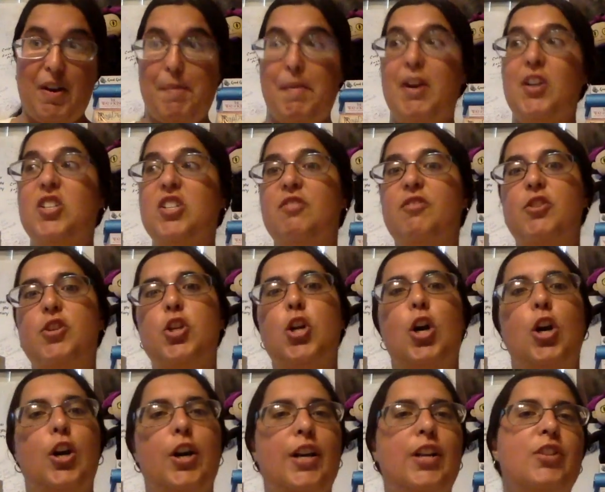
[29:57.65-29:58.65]
I'm actually
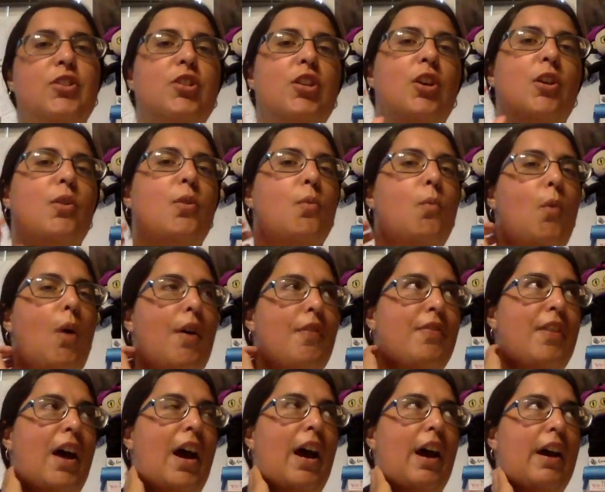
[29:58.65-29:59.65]
returning to one
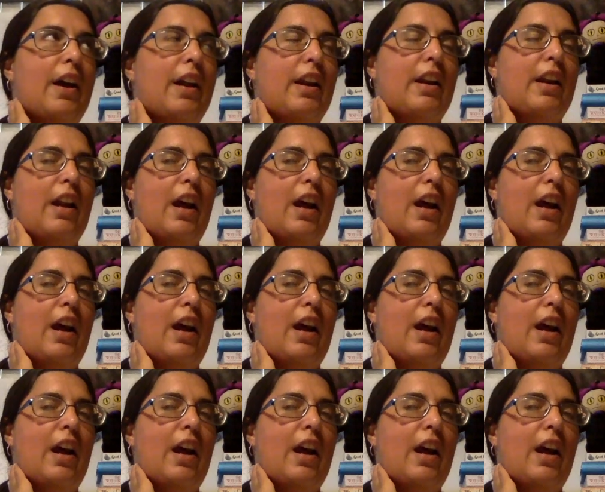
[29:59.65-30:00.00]
that